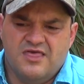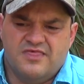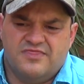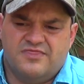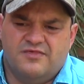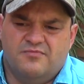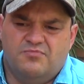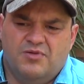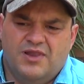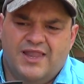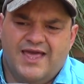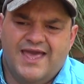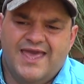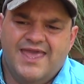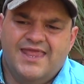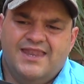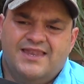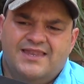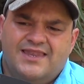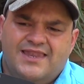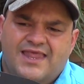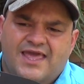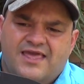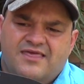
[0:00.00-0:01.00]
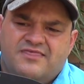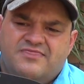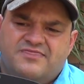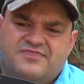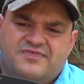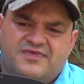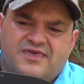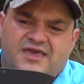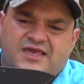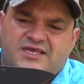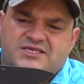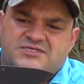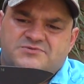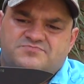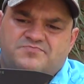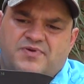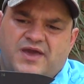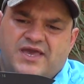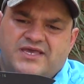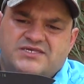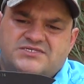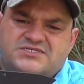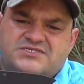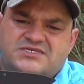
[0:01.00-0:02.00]
The blade length here is
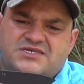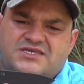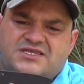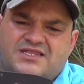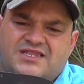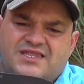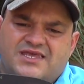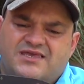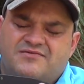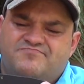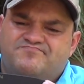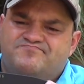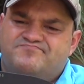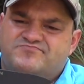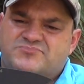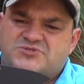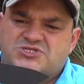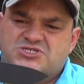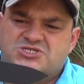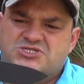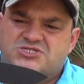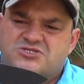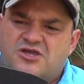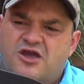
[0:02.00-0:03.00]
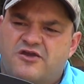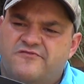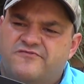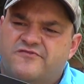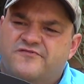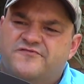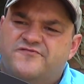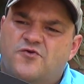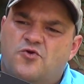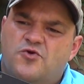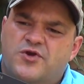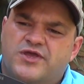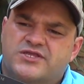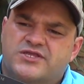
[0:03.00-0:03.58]
basically just over 4